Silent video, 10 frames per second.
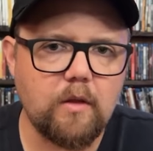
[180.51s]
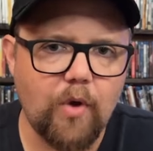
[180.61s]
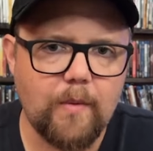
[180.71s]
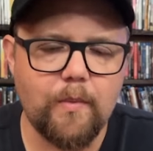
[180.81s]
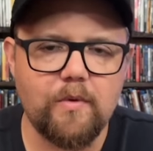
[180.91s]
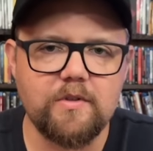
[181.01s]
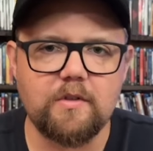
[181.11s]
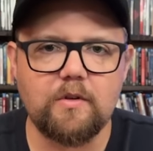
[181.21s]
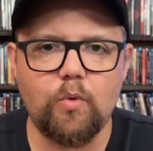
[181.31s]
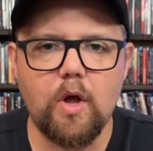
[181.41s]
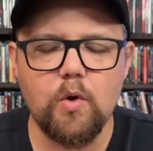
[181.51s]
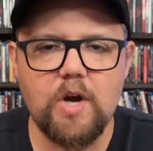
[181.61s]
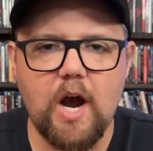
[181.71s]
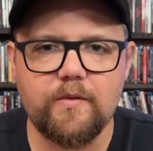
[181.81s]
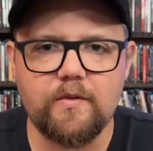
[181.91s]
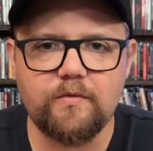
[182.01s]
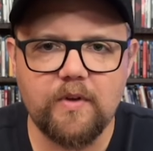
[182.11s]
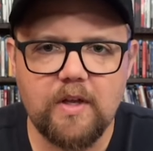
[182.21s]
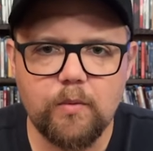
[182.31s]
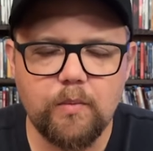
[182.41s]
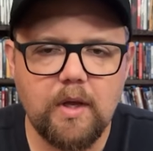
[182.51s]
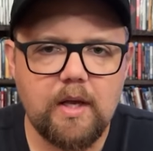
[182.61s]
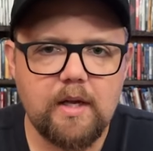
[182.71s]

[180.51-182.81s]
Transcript: The Rain People is a well-crafted film.